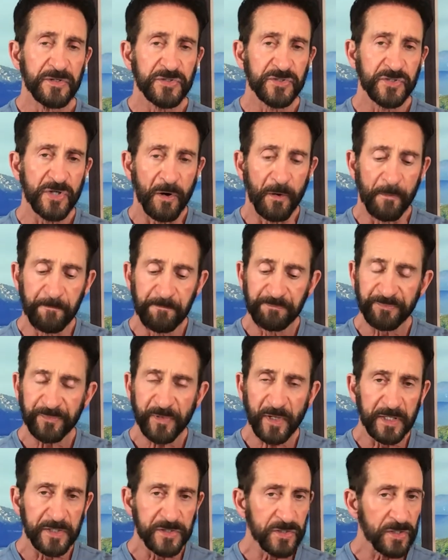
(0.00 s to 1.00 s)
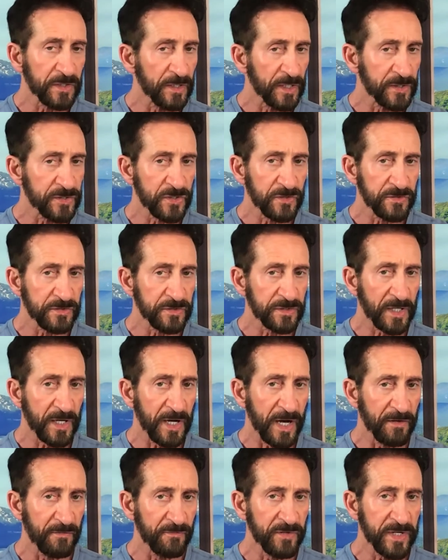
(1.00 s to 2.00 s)
So let's let's
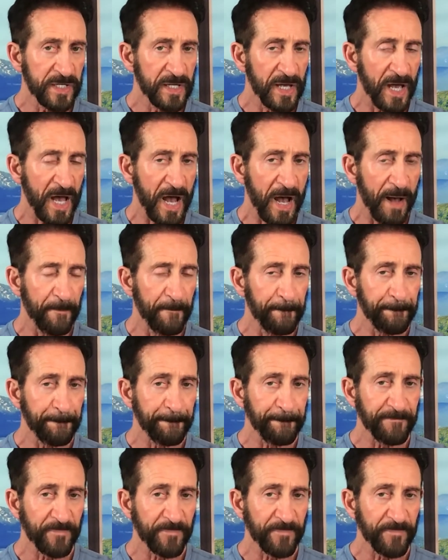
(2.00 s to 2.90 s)
kind of recap.